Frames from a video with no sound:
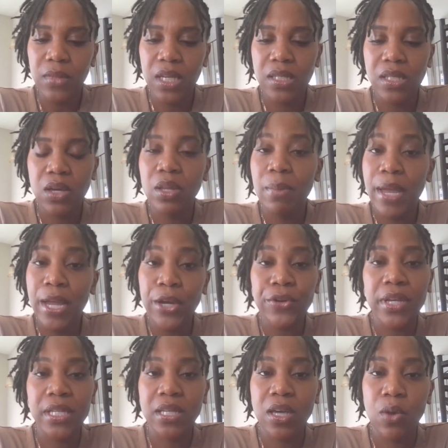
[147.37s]
And so the
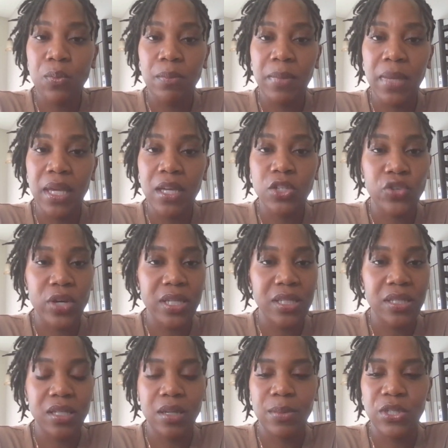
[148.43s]
banker that's helping me
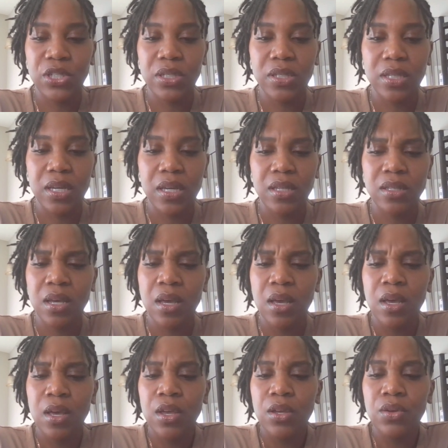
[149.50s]
addresses him and she says,
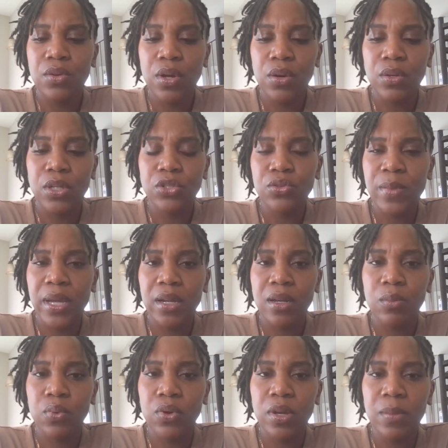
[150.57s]
you know, did you make
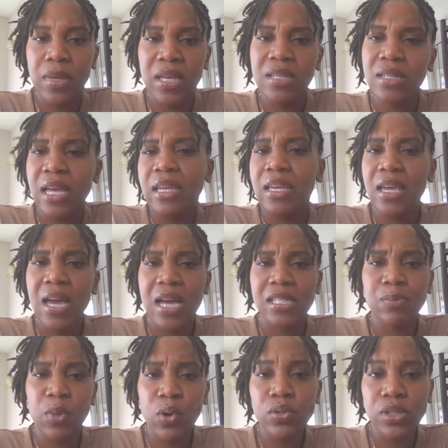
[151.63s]
an appointment? He's like, yeah, I
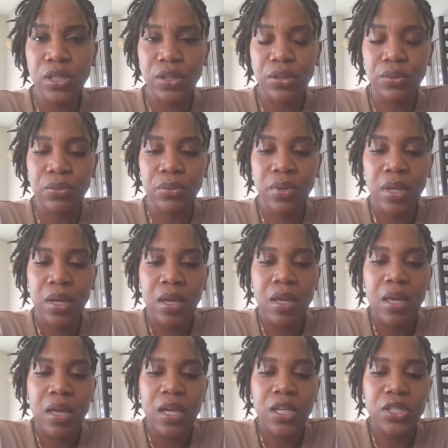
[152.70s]
spoke to you.
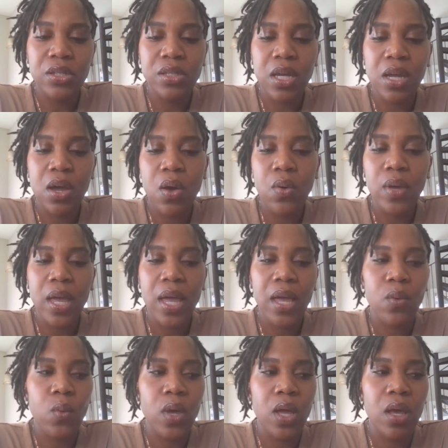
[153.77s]
And she's like,
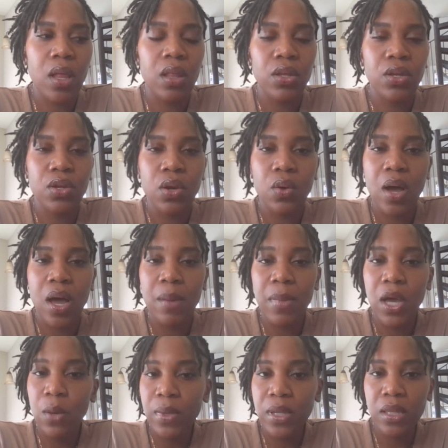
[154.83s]
okay, well, you know,
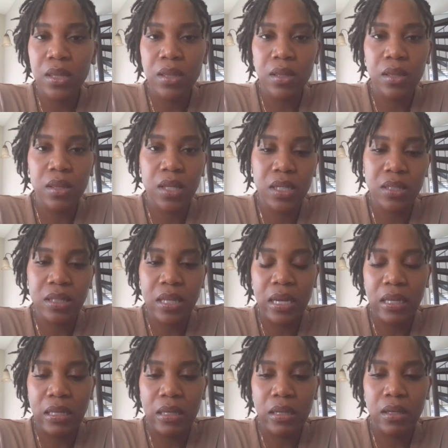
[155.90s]
I'm helping this
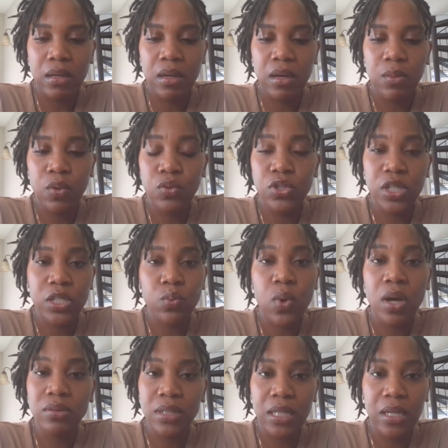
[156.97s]
lady uh, who just
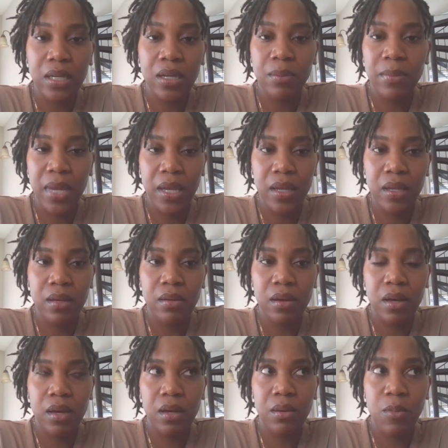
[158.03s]
walked in make
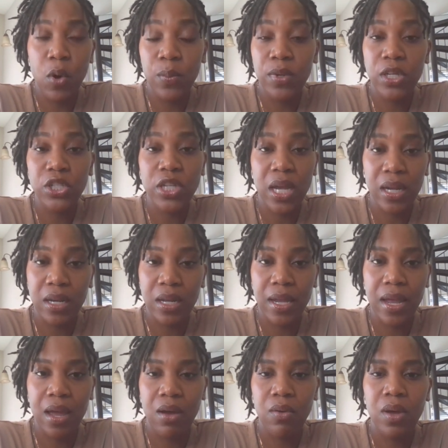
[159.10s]
um, open a checking
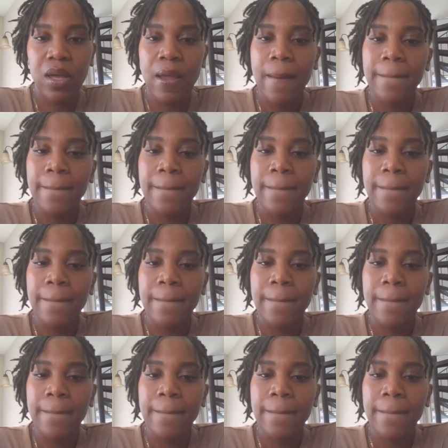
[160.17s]
account.